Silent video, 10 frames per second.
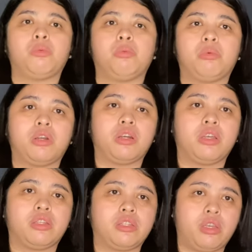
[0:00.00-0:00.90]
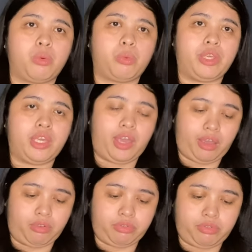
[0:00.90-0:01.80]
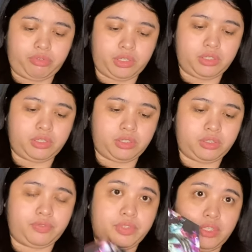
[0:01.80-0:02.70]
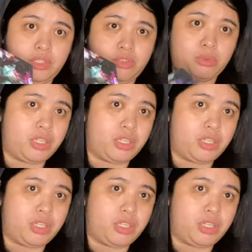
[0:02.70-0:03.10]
what we have. So we